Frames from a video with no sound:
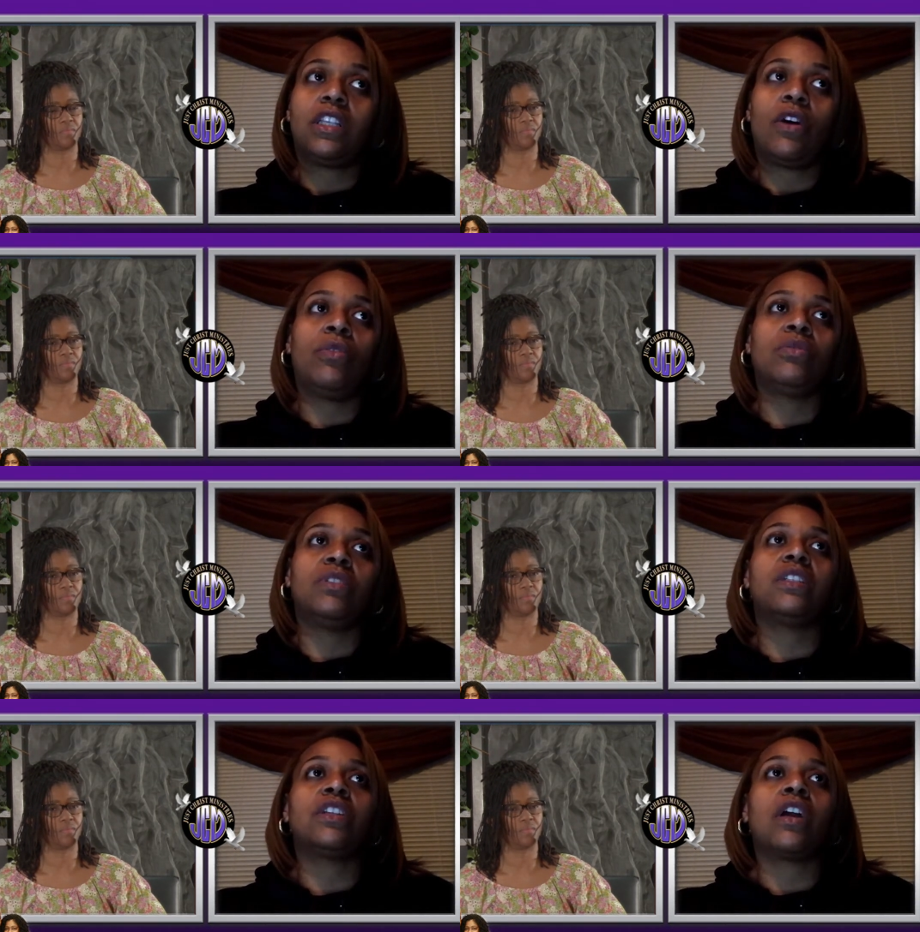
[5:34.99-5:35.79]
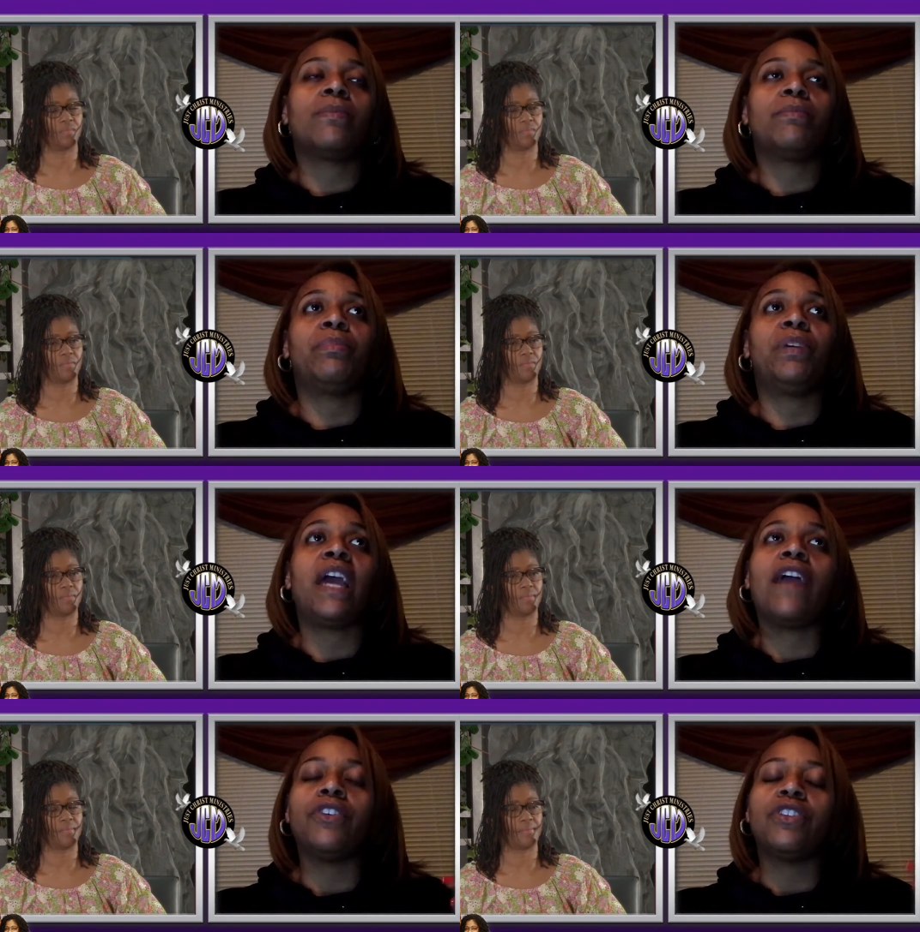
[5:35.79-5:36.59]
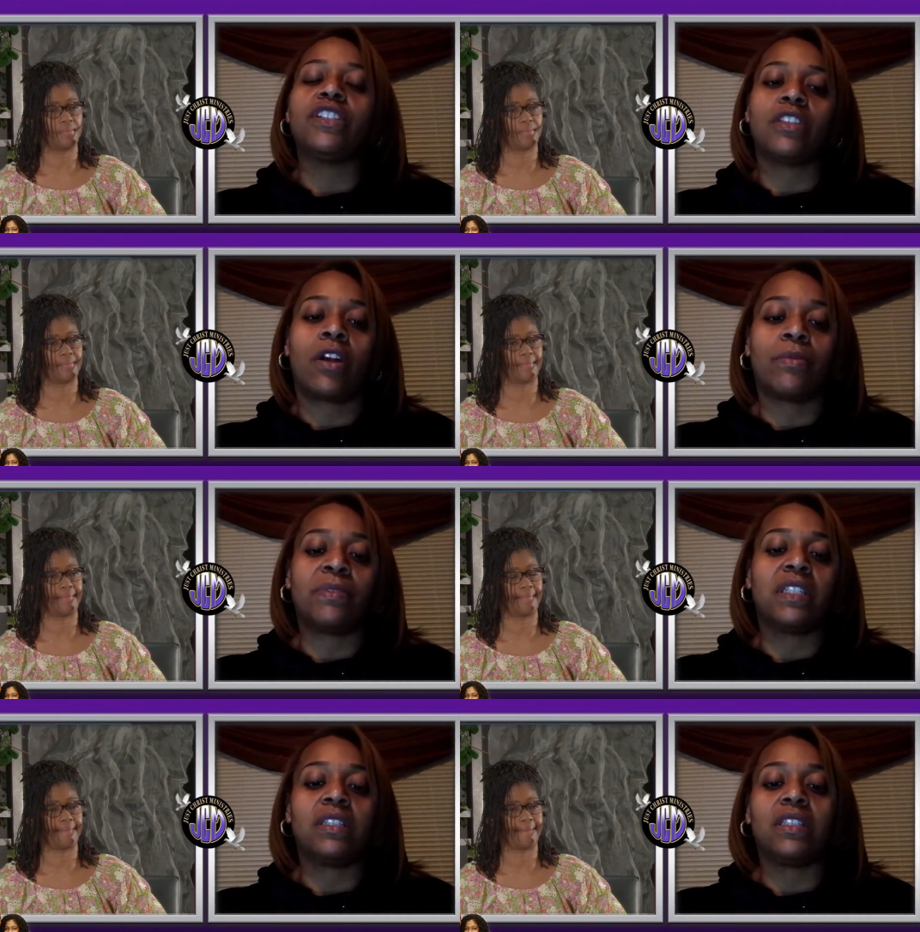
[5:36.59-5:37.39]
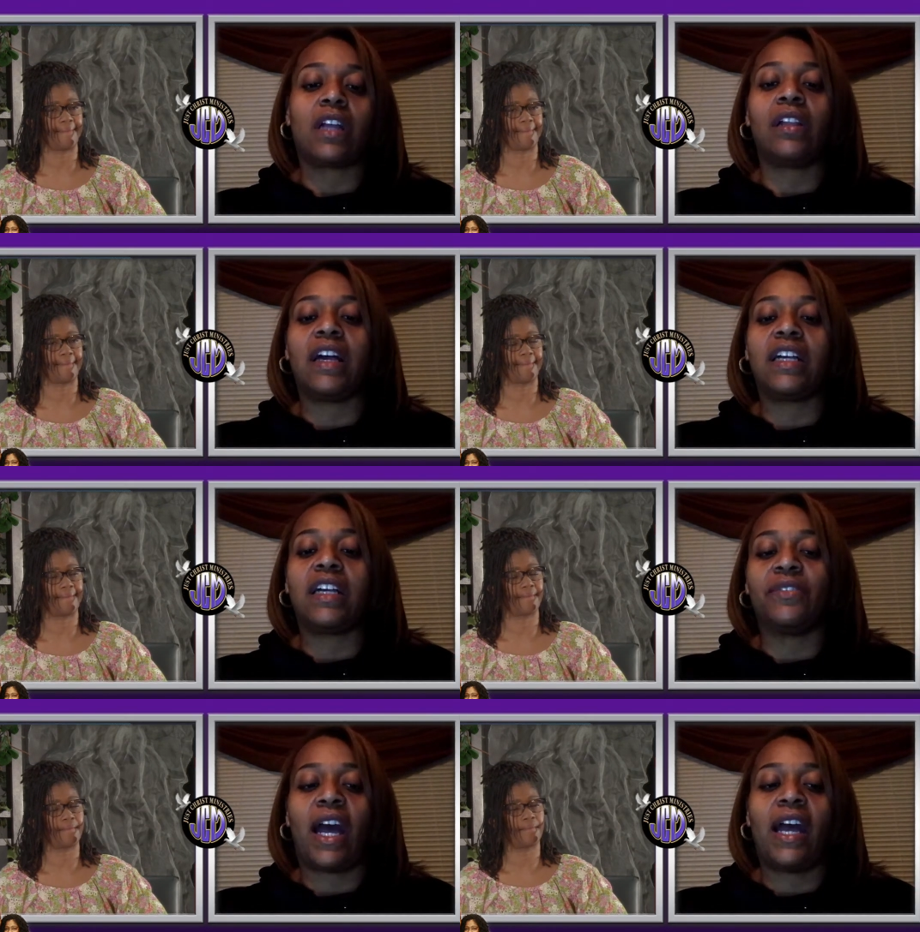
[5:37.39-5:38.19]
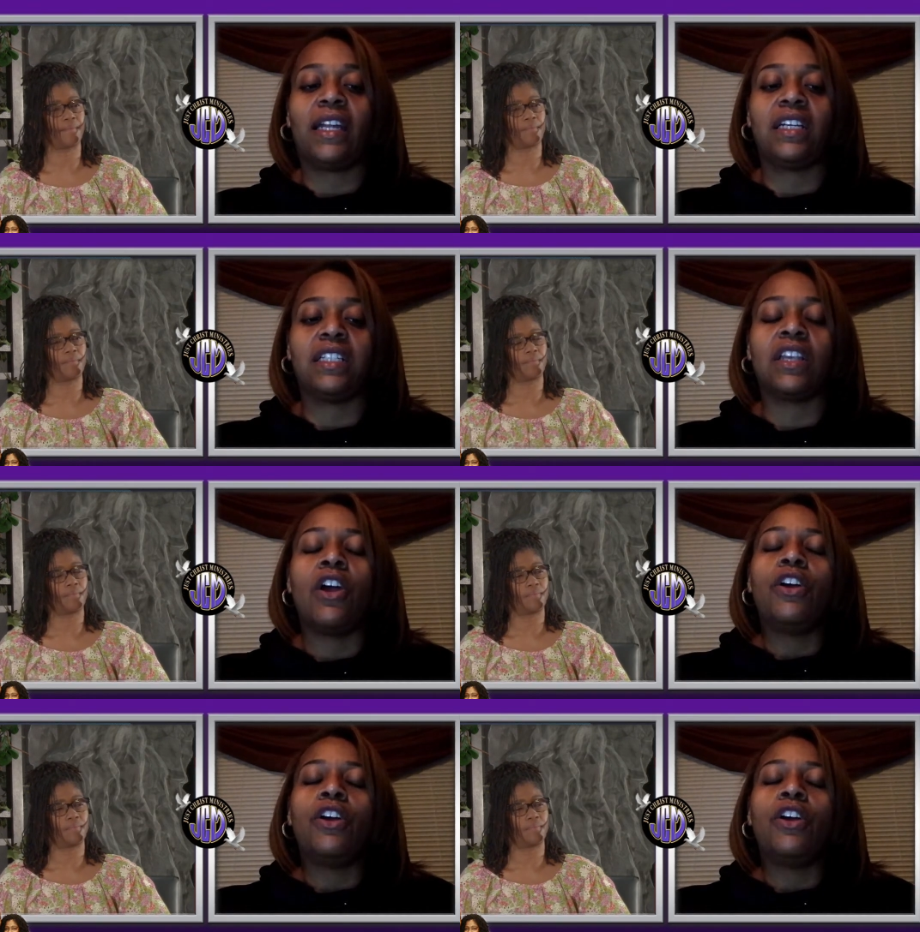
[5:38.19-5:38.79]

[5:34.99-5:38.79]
Speaker 1: So disturb behavior disturbances are classified as